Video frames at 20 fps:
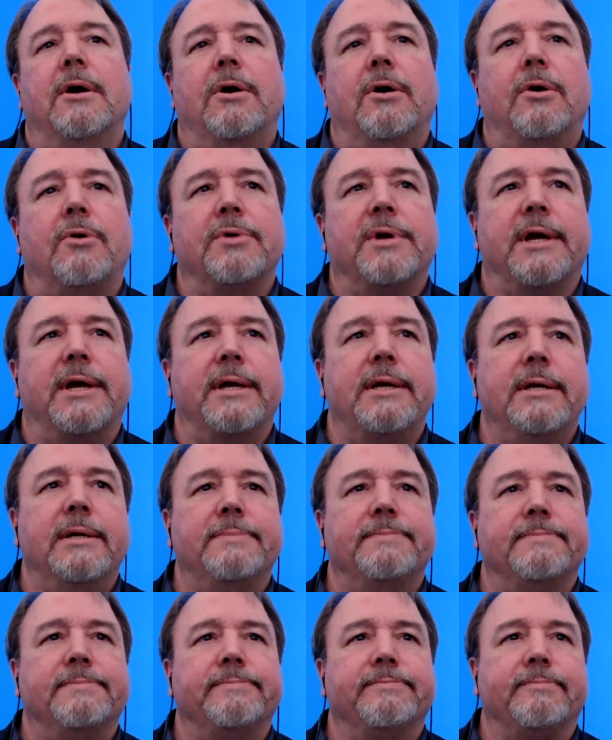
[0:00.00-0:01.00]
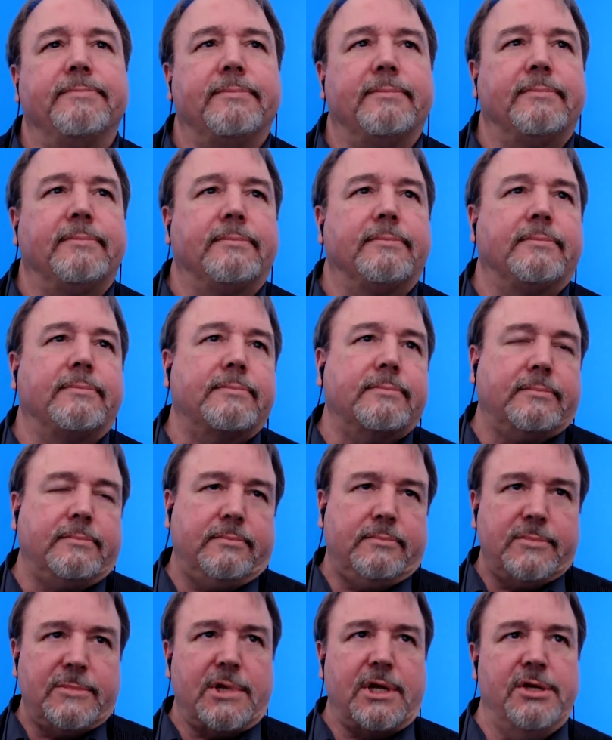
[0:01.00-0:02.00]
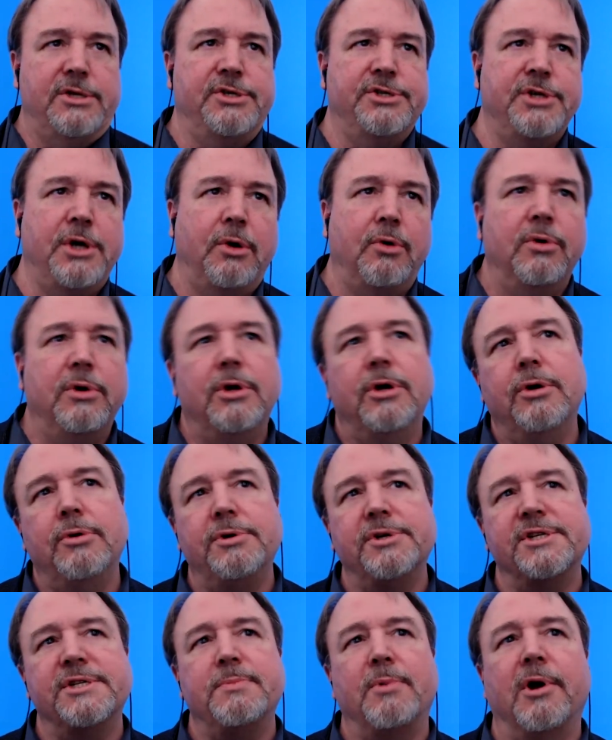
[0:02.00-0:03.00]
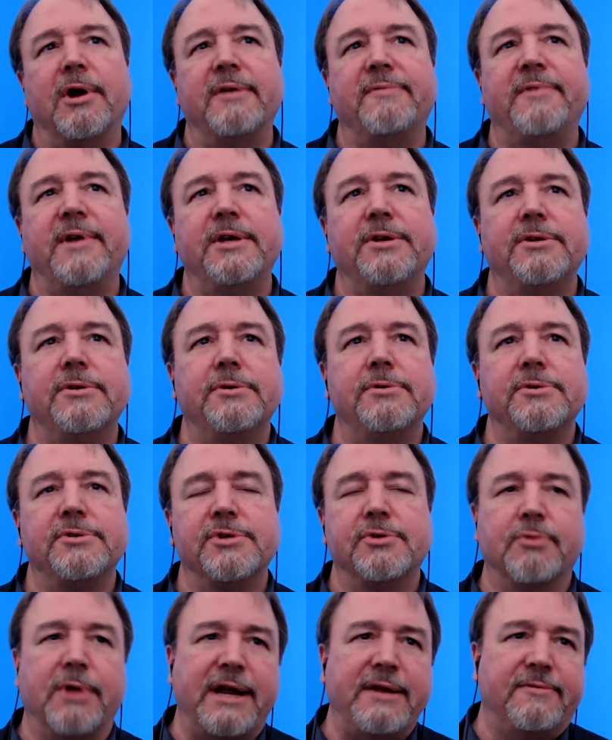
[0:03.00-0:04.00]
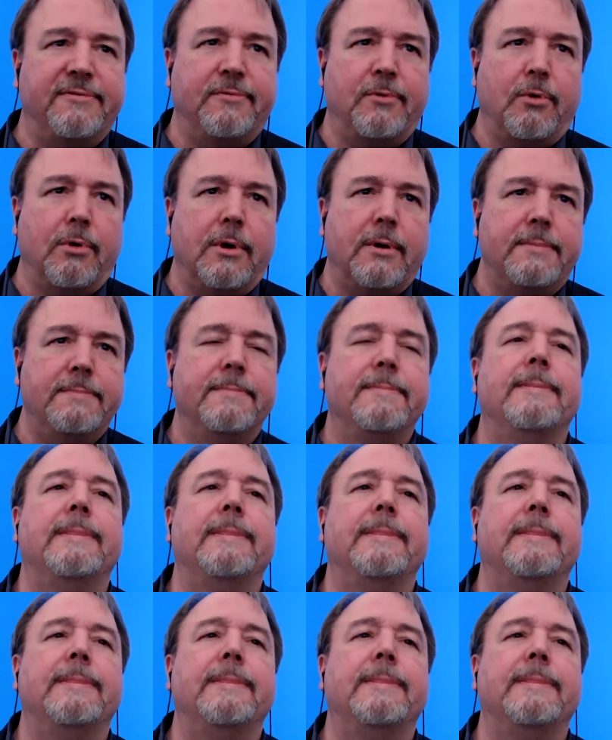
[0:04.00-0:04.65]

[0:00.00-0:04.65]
Okay. So, who is SmartFAQs great for?